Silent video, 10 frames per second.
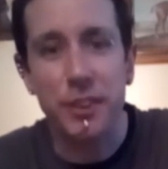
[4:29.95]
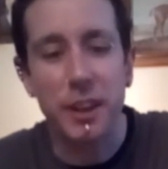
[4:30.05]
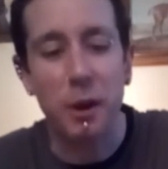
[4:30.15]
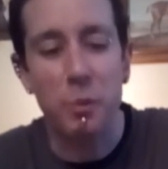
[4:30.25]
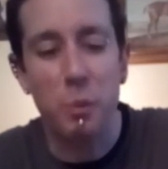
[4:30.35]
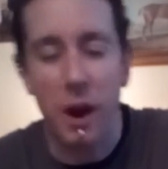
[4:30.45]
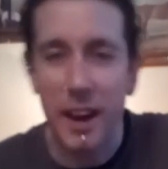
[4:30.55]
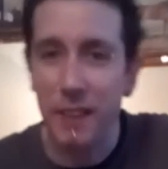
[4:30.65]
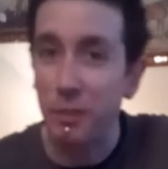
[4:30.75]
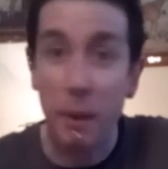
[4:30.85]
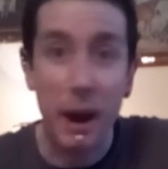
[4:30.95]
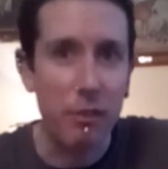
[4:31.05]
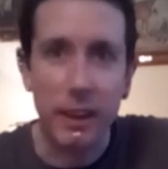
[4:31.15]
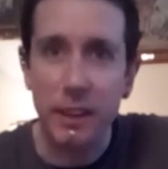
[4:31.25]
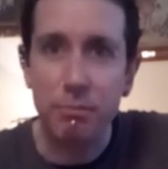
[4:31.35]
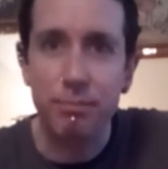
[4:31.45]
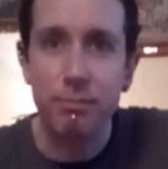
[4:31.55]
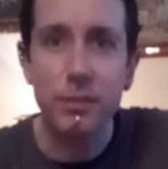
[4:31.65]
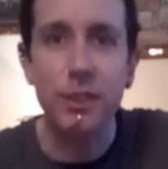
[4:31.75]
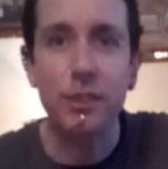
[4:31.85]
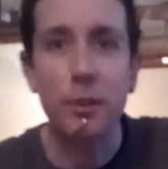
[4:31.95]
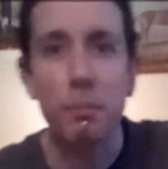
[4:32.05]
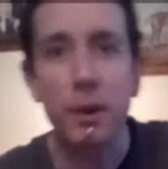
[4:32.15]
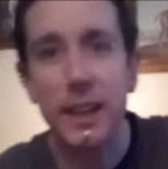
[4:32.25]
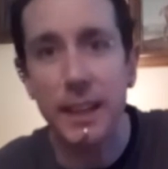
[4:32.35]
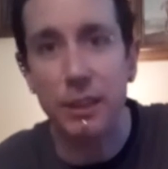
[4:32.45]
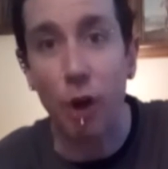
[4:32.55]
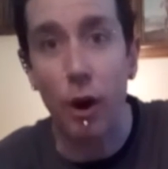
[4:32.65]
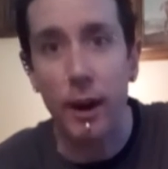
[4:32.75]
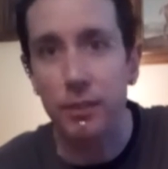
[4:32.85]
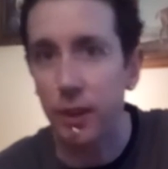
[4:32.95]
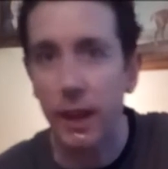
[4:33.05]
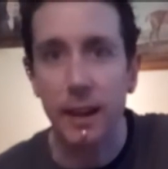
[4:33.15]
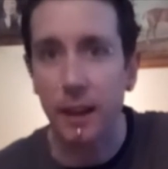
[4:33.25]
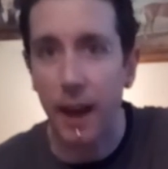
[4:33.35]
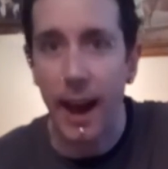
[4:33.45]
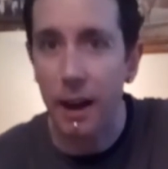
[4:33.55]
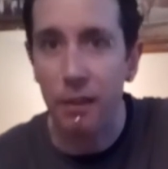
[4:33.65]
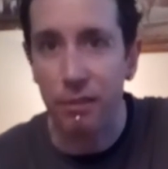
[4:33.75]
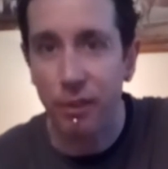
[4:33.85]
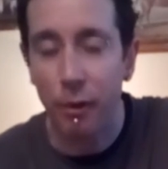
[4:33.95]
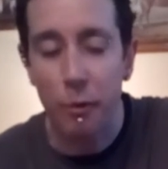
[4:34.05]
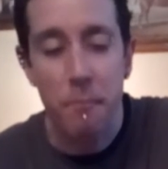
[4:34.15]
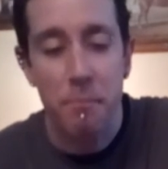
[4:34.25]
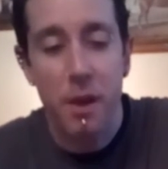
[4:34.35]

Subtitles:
You know, what if the battery just completely dies? Is it going to cut out and fall?